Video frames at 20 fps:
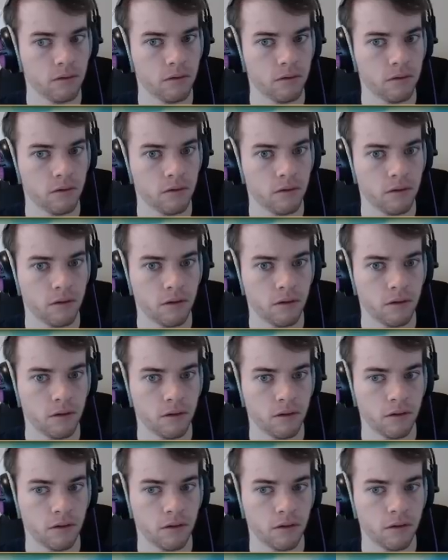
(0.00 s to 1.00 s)

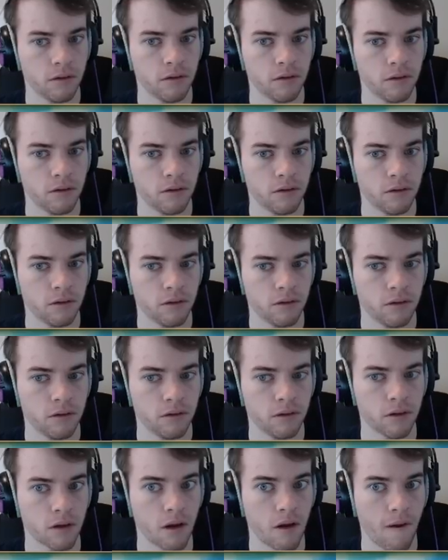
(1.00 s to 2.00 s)

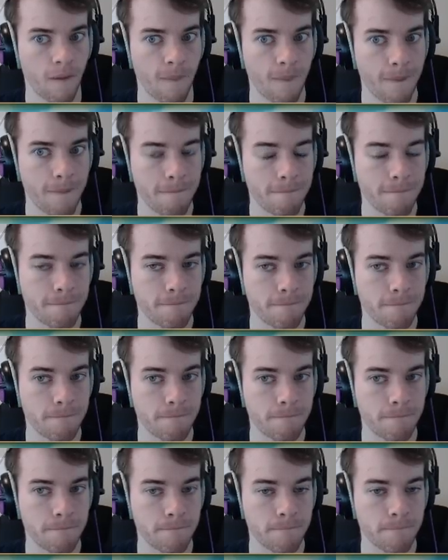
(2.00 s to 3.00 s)

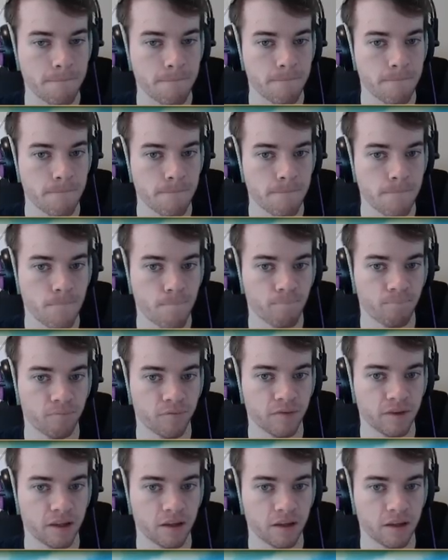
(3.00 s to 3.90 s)
(silence)